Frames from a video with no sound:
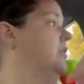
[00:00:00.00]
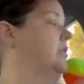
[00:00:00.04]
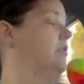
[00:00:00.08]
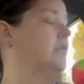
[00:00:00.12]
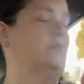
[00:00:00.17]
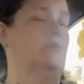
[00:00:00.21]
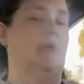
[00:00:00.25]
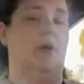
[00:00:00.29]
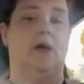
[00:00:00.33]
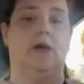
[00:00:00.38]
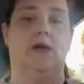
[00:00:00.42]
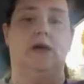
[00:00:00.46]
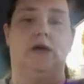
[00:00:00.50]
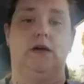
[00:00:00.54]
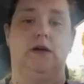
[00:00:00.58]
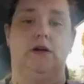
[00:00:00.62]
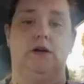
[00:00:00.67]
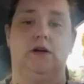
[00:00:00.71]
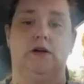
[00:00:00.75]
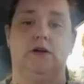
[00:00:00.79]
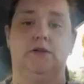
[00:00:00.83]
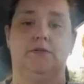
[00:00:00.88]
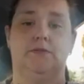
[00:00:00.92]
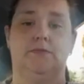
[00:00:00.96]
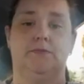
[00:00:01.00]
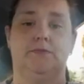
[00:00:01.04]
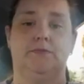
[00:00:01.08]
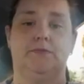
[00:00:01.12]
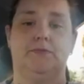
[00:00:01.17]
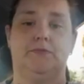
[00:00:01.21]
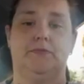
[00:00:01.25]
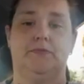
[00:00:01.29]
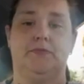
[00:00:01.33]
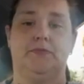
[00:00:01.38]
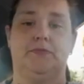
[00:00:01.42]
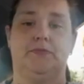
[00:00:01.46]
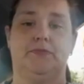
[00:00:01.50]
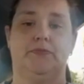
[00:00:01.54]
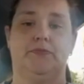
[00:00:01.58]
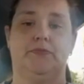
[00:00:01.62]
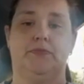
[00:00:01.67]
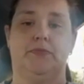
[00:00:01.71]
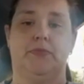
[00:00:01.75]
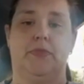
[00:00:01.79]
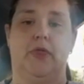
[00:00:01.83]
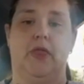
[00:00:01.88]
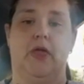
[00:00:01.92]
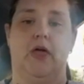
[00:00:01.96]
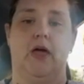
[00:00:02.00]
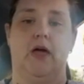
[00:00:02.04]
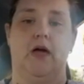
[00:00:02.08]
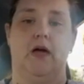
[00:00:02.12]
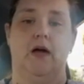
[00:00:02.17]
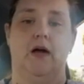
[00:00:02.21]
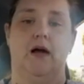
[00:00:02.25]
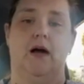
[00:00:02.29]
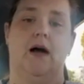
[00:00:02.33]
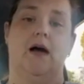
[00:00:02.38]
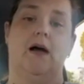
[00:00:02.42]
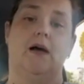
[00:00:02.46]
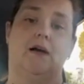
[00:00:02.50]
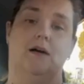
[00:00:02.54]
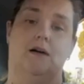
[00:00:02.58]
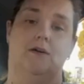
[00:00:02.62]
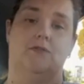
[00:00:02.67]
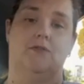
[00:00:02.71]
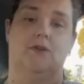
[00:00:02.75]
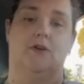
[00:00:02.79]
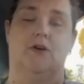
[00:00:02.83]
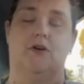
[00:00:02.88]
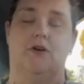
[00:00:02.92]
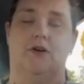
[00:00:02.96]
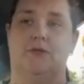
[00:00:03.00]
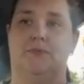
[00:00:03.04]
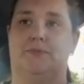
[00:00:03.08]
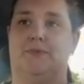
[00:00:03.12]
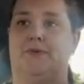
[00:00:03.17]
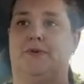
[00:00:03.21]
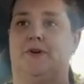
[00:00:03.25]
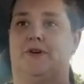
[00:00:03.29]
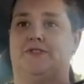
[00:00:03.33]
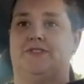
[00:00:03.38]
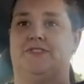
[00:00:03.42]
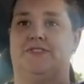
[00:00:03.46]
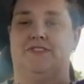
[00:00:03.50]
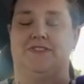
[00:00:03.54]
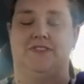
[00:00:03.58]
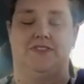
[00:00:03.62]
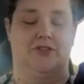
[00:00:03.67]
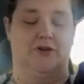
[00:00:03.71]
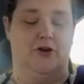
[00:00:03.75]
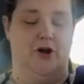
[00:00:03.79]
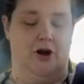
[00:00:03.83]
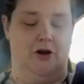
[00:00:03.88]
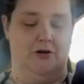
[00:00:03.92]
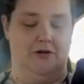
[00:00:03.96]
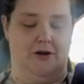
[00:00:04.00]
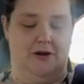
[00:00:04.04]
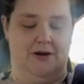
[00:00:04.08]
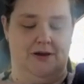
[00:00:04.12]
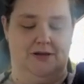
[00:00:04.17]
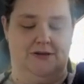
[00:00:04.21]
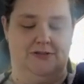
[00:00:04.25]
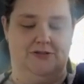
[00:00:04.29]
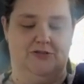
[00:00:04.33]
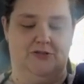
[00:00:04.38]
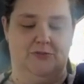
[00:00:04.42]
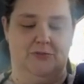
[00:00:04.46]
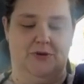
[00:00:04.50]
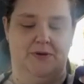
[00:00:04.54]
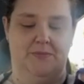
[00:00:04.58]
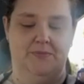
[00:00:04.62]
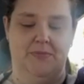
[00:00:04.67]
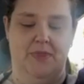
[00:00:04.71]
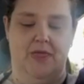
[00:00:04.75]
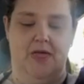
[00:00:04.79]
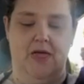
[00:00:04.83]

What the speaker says: right here. I have a person in the car right next to me,